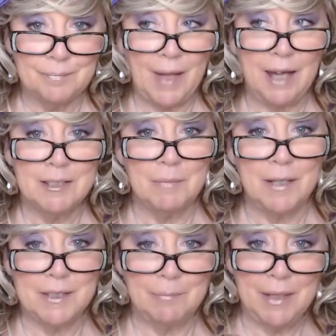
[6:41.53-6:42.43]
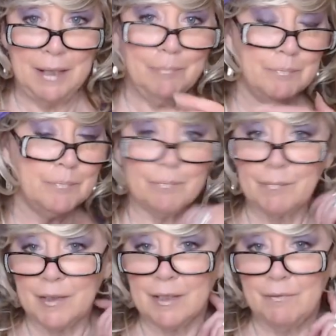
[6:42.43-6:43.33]
I smell something,
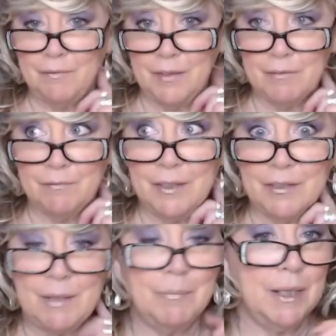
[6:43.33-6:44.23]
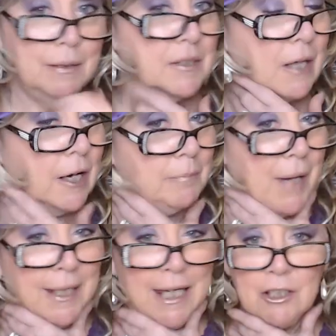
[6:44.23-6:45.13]
feel something tart
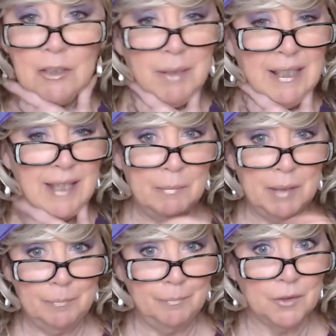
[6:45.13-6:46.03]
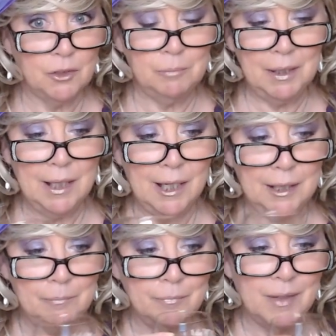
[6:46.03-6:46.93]
back here. Could be lemon, could be
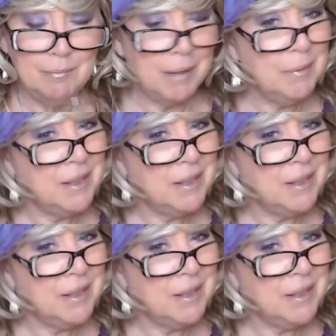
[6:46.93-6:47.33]
lime, maybe